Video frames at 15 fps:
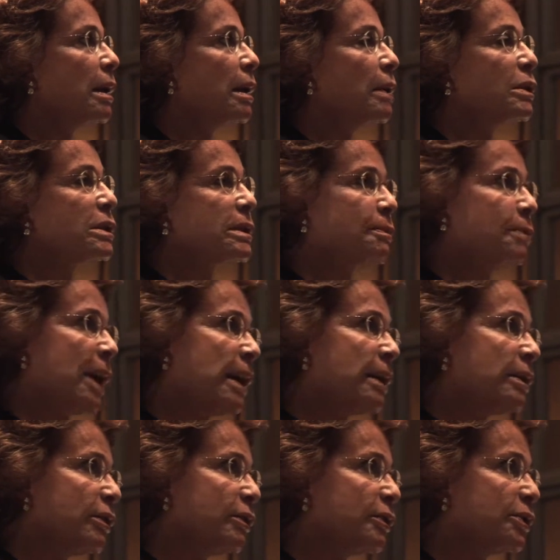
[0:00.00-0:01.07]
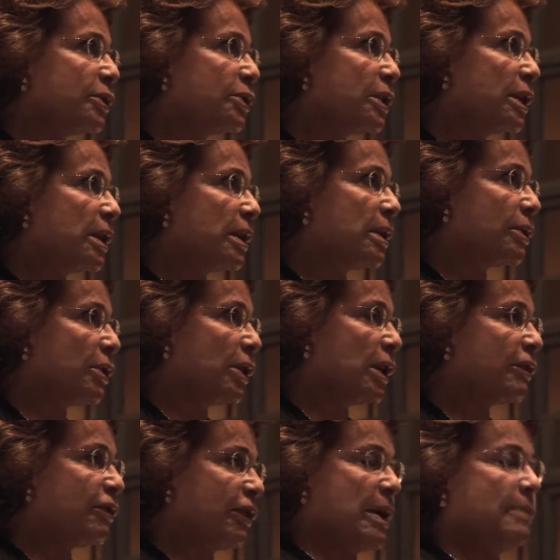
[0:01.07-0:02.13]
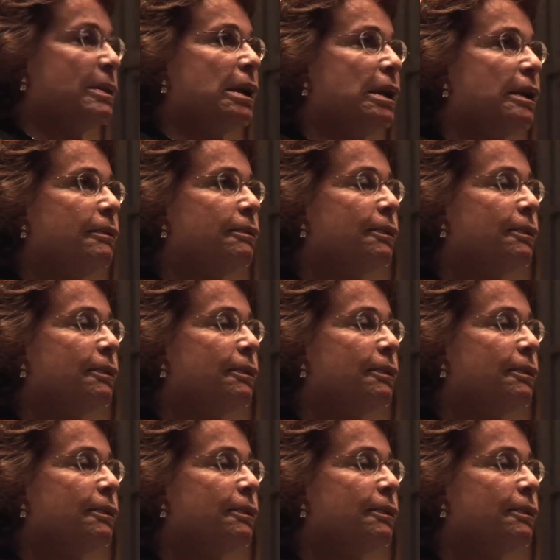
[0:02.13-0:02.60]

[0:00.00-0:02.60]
He was the banker to the royal family.